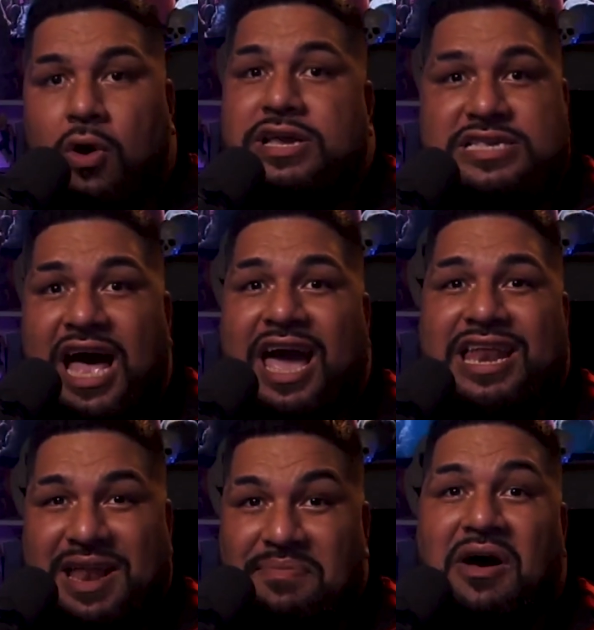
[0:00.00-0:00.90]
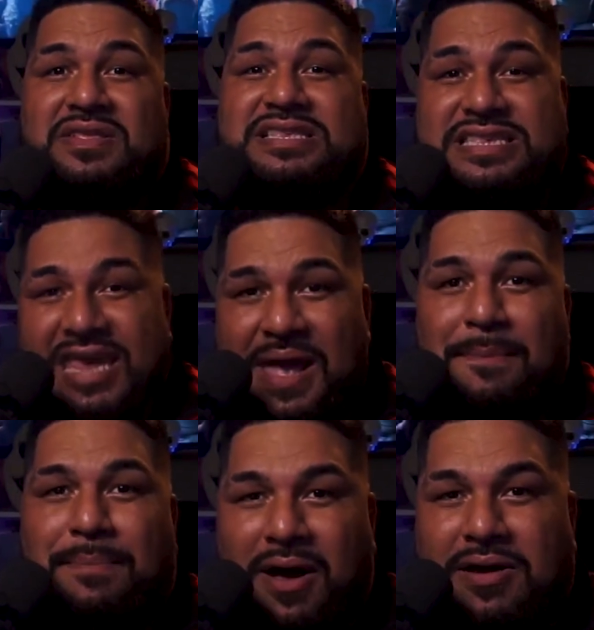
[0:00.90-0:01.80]
excited about
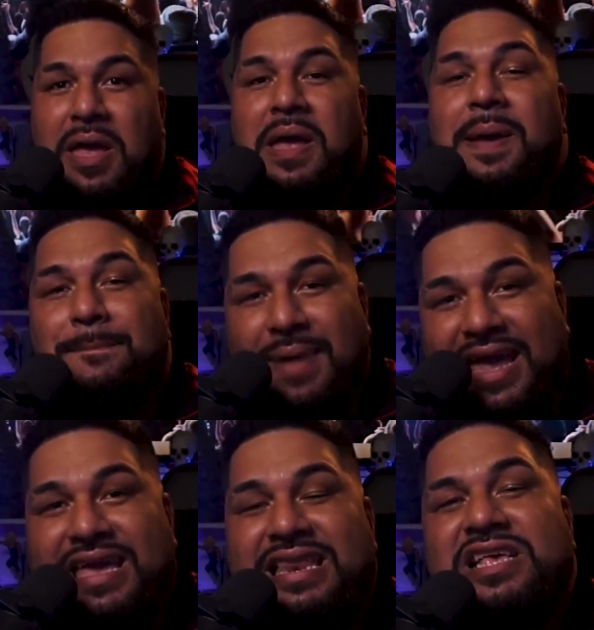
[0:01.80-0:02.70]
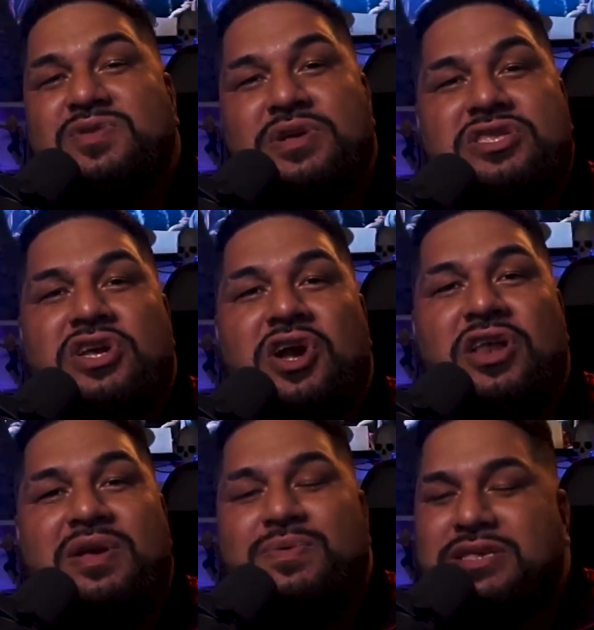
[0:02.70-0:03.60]
CM Punk making his return.
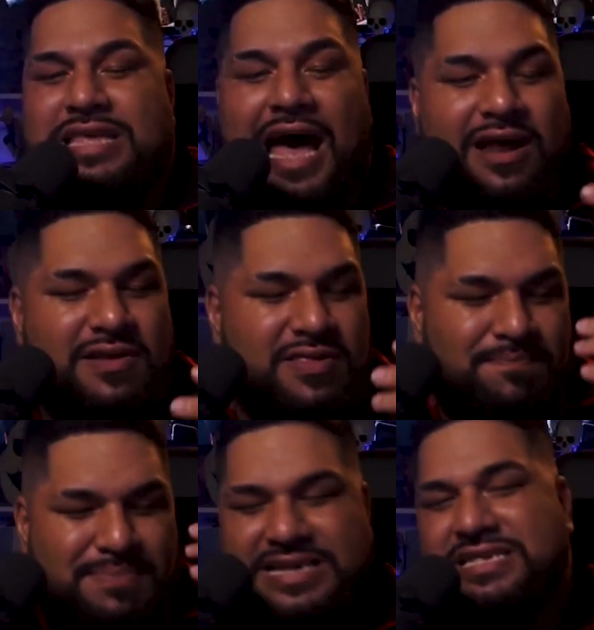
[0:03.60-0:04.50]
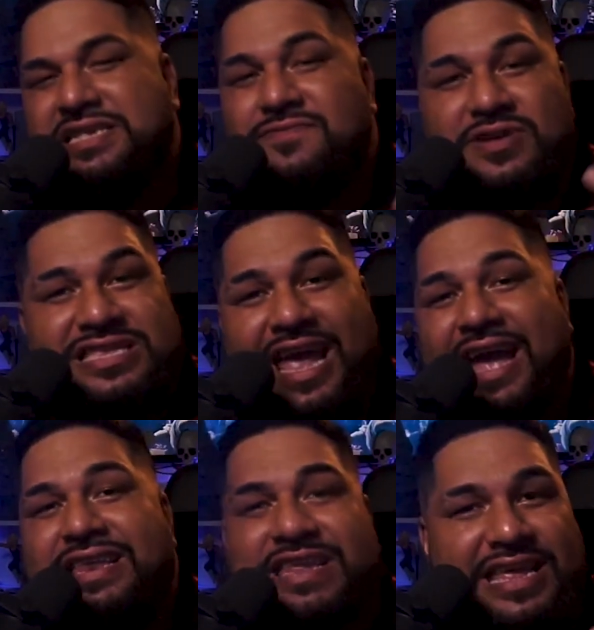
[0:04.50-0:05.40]
He was out of the business for
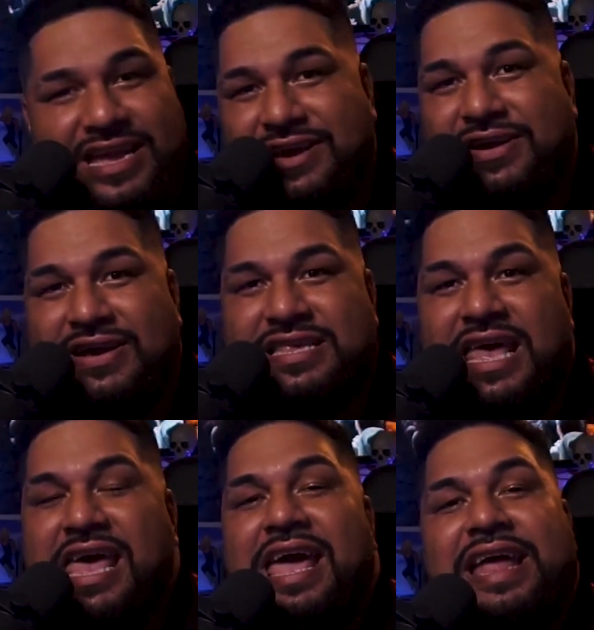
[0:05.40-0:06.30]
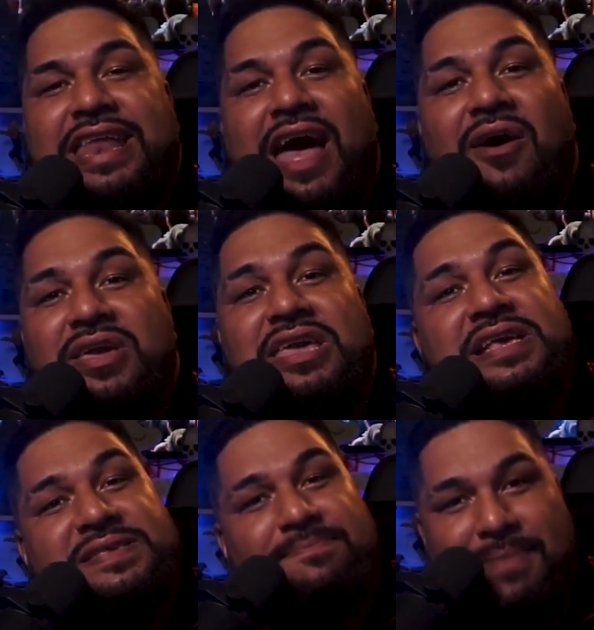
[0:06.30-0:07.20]
10 years and now he
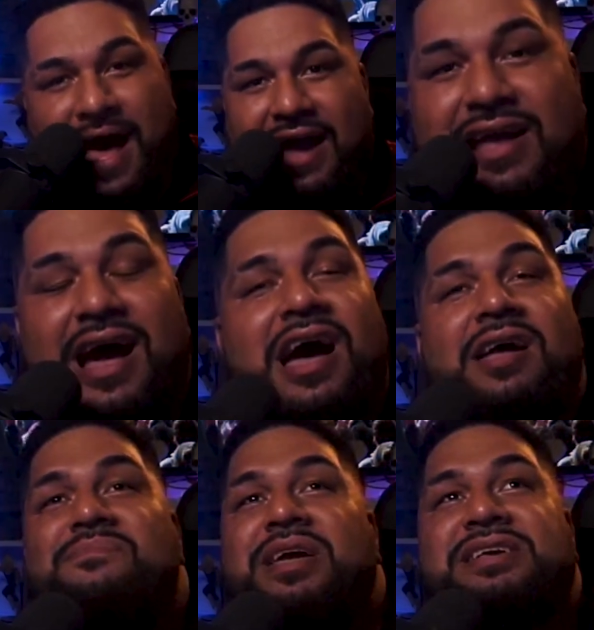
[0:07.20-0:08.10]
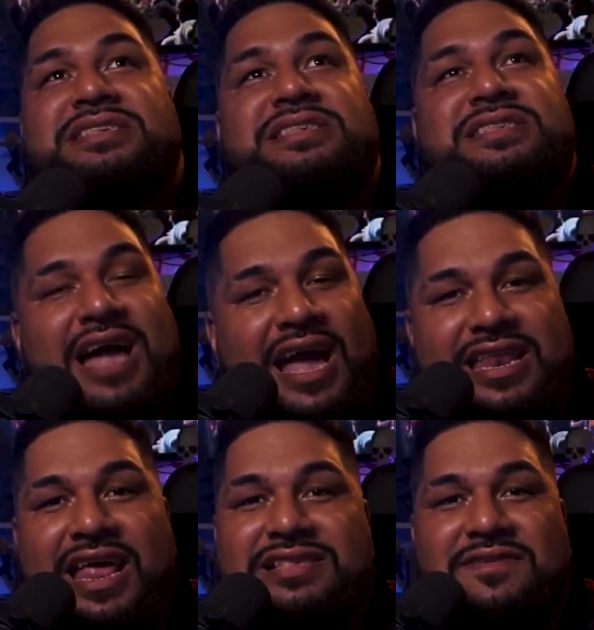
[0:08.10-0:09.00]
is back. I'm
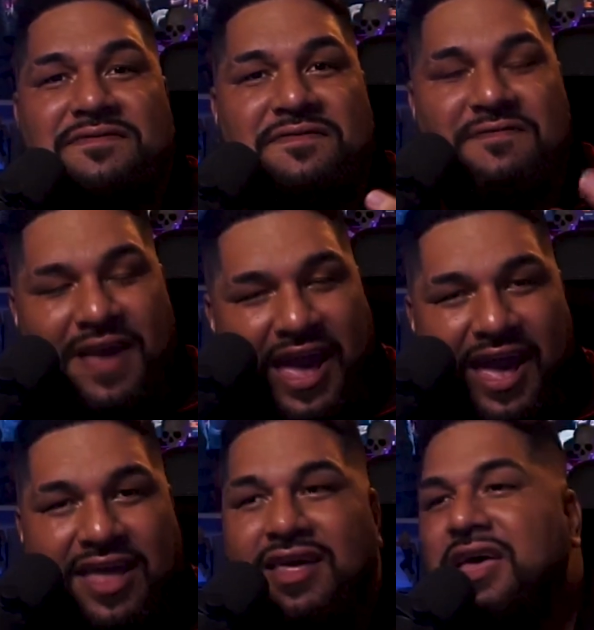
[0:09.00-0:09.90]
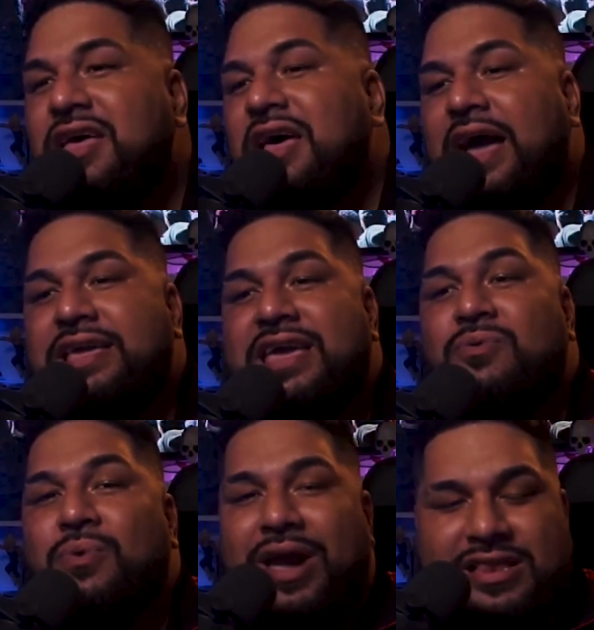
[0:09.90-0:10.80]
excited as a fan. I can't
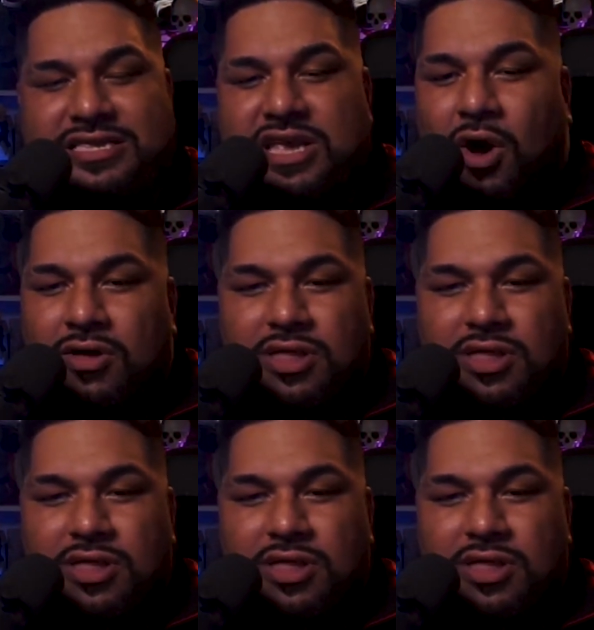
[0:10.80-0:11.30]
wait to see all the